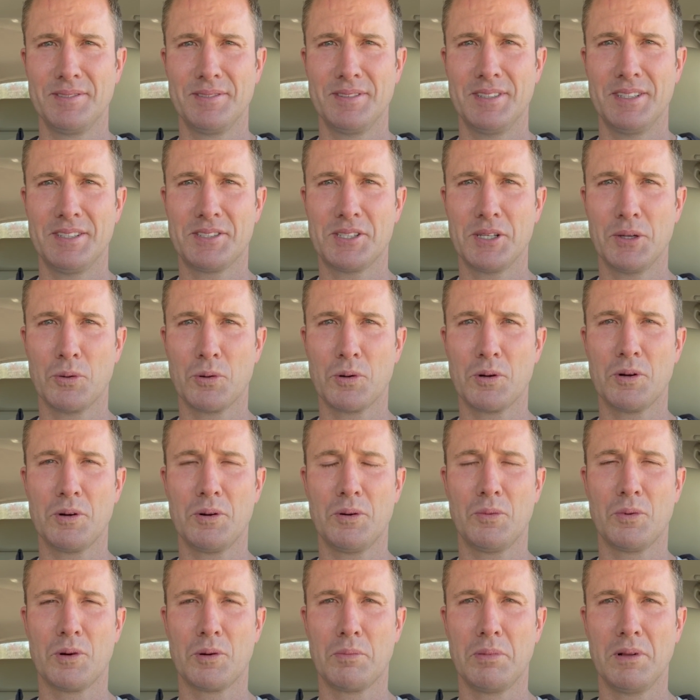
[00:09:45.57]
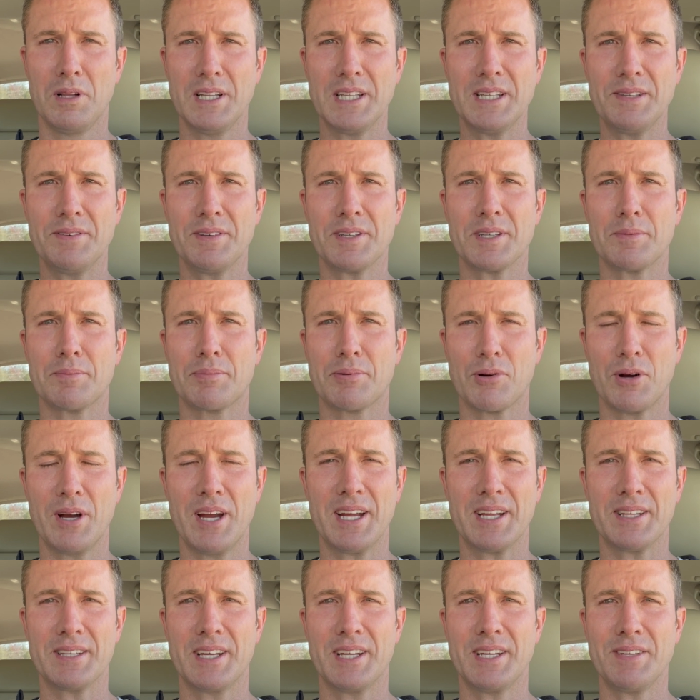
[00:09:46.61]
And so we're believing and
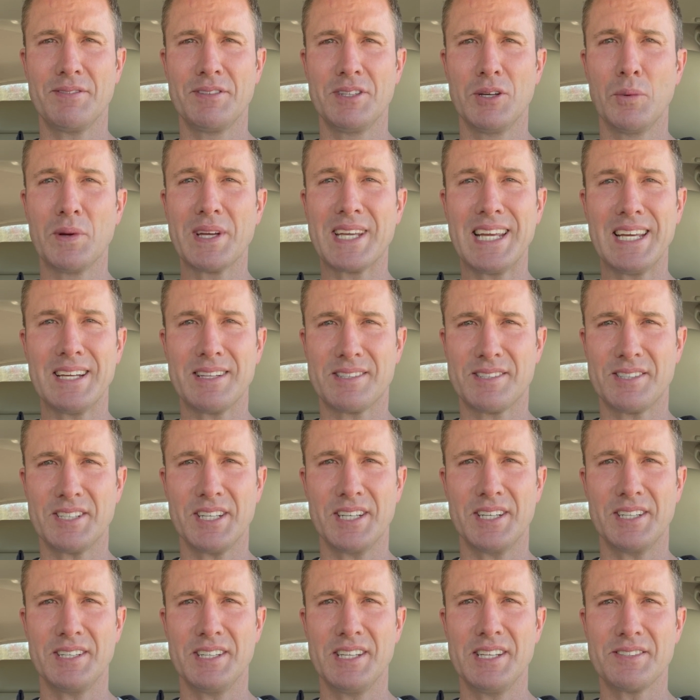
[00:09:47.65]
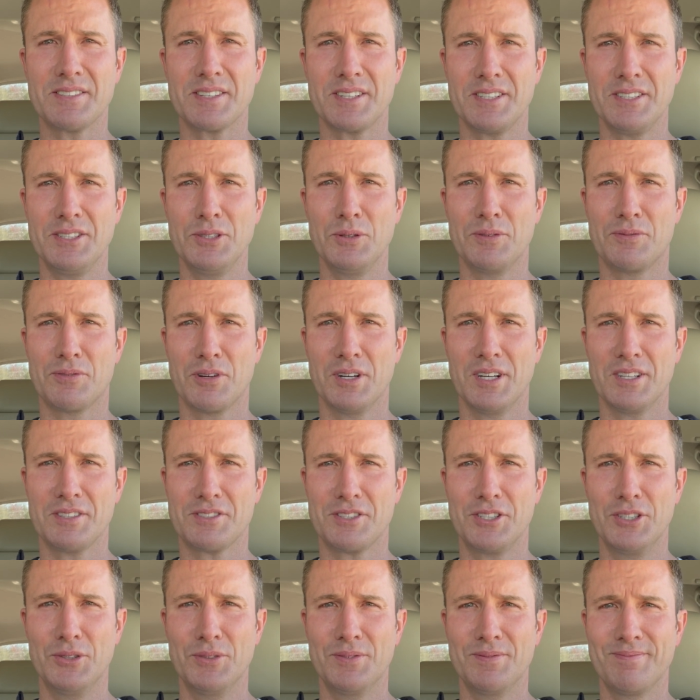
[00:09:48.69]
praying that even though we can't see it, He's going to do it for us
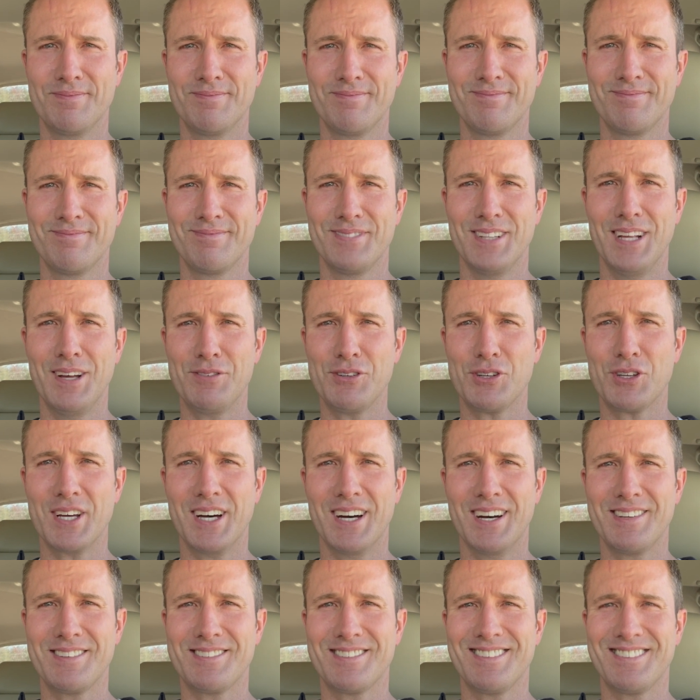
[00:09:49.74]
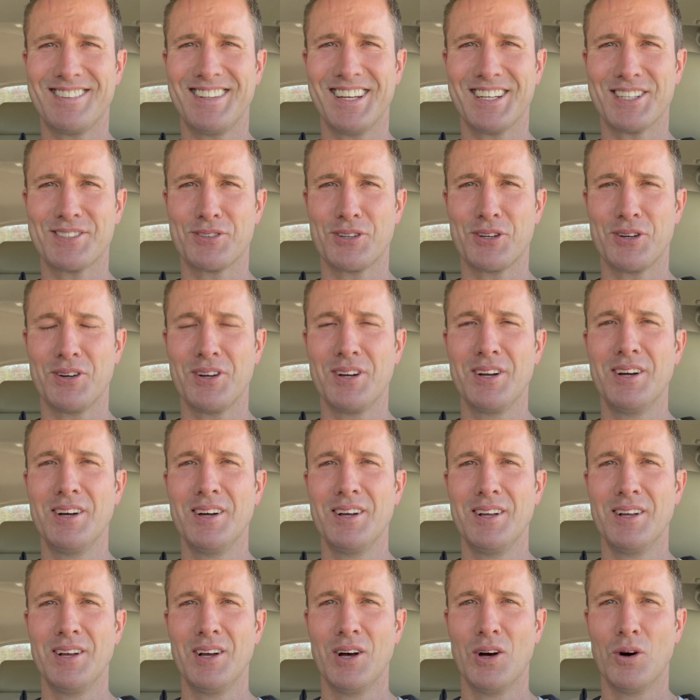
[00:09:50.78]
too. Love you guys, and thanks for
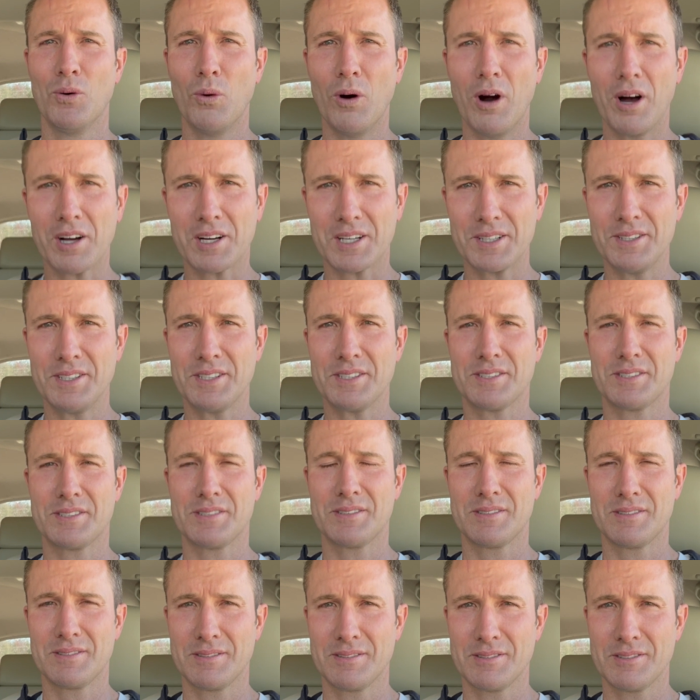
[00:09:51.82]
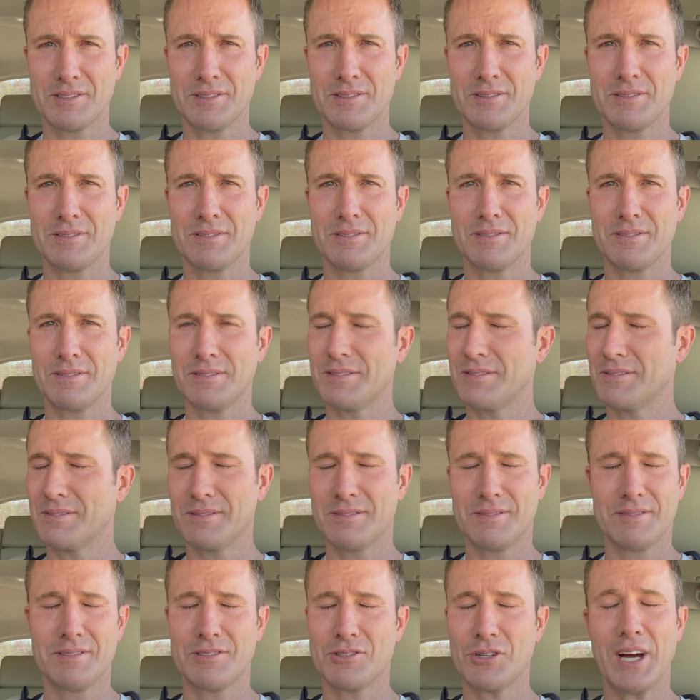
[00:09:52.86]
walking this
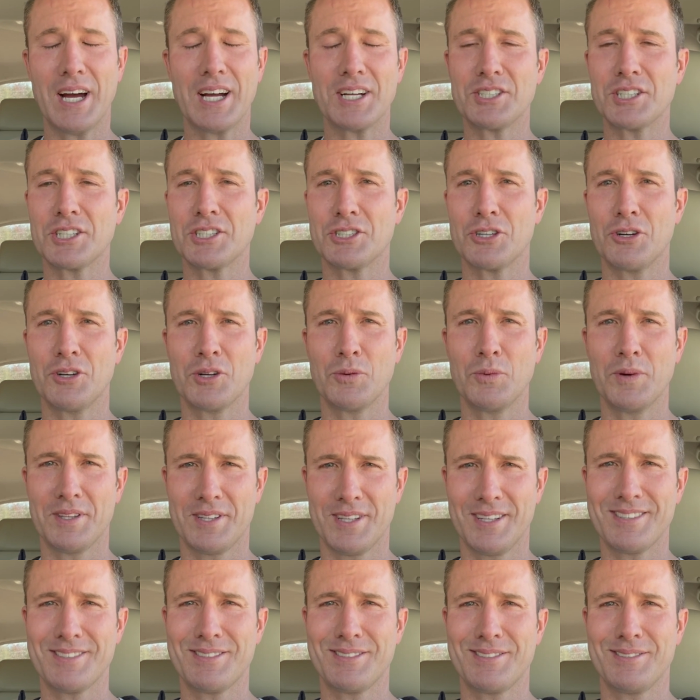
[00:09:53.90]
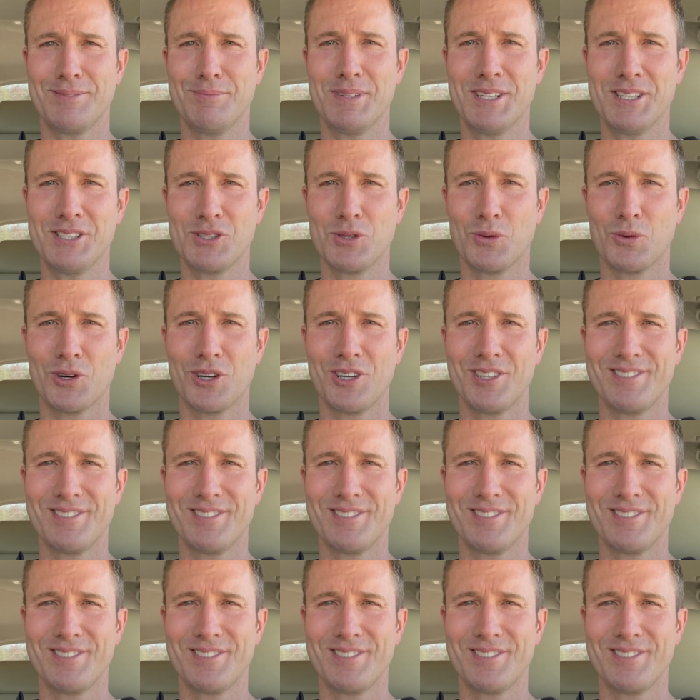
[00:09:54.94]
tragic journey with us. It means the world.